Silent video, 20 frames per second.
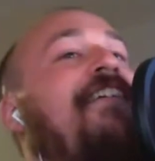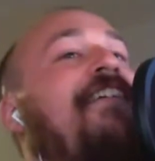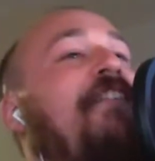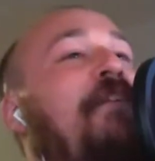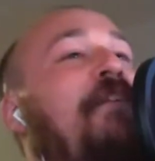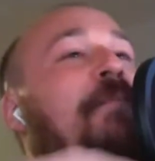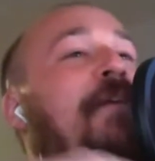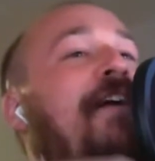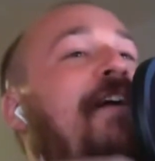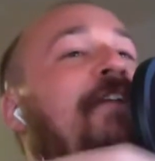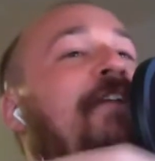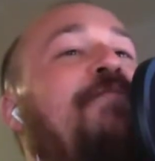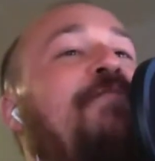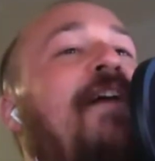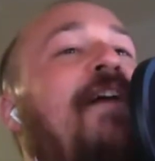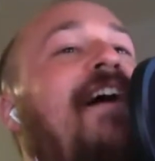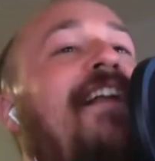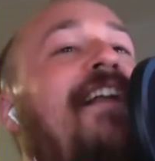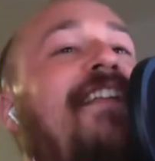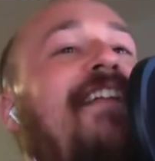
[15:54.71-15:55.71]
the painter's
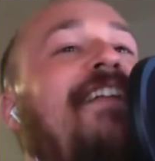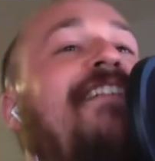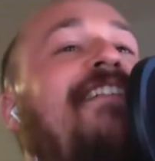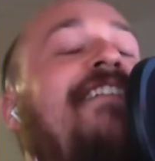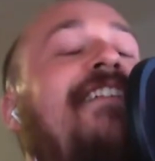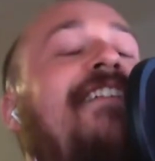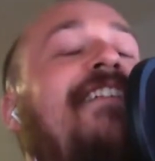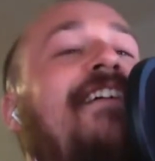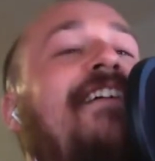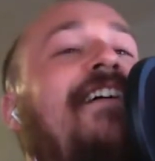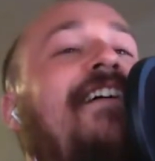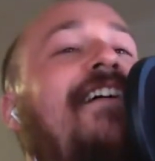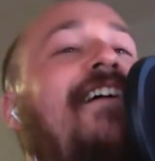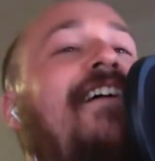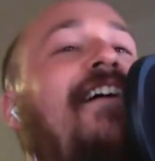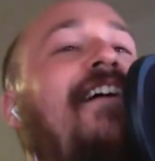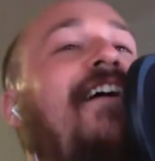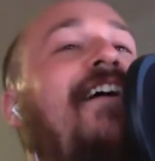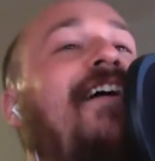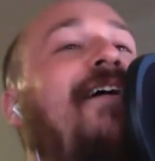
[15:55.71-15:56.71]
palette,
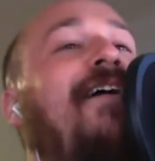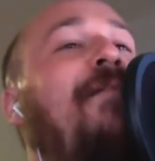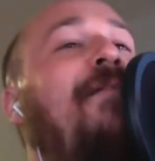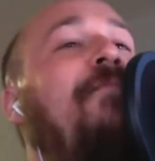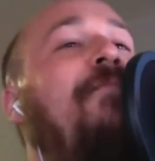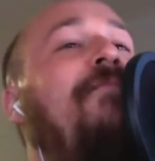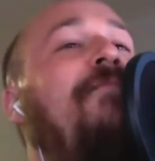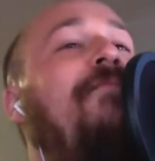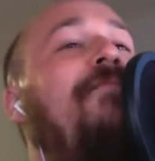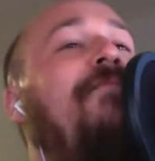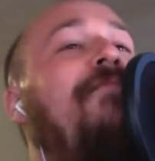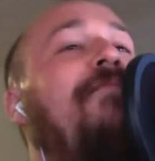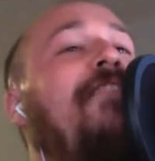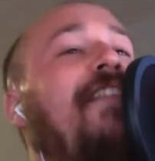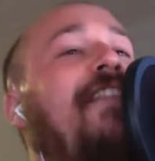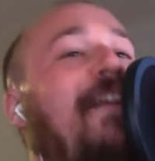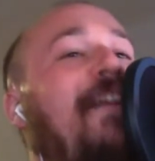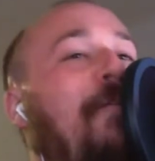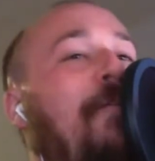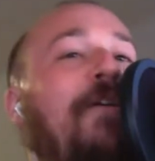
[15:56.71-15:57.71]
and
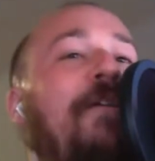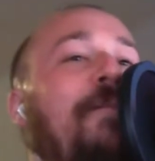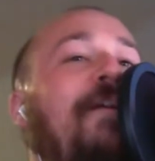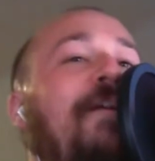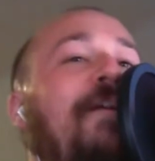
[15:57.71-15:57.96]
like wanted to be an